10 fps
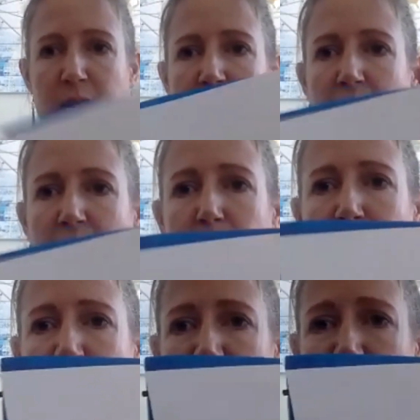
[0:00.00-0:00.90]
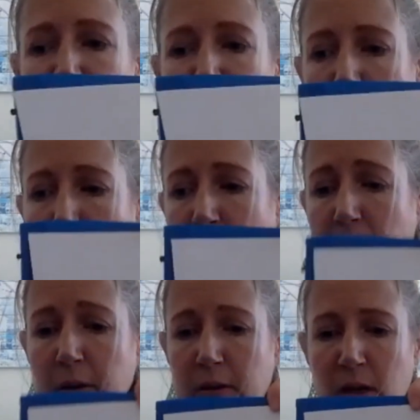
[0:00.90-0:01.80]
Take your piece of
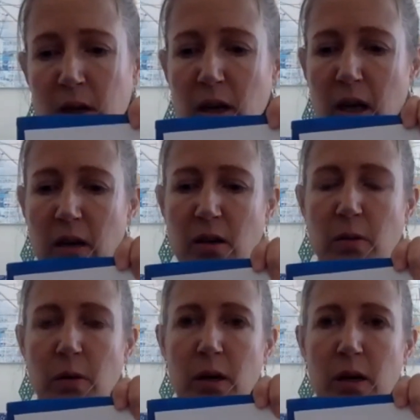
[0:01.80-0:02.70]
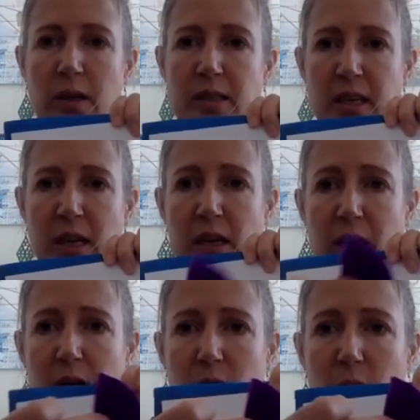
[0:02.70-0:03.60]
paper and you are going to
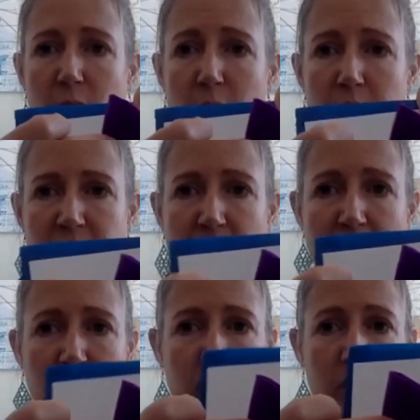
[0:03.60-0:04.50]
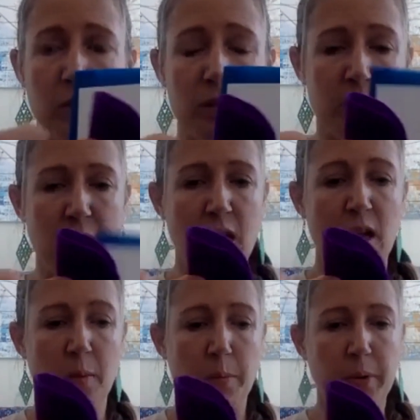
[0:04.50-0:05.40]
take your tacos,
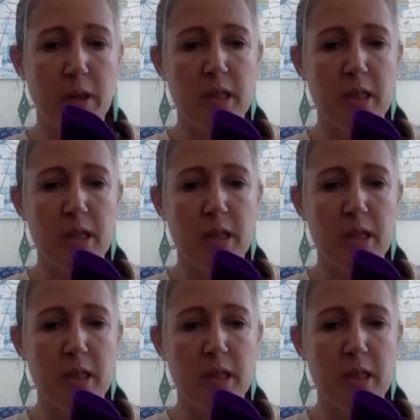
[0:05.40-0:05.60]
put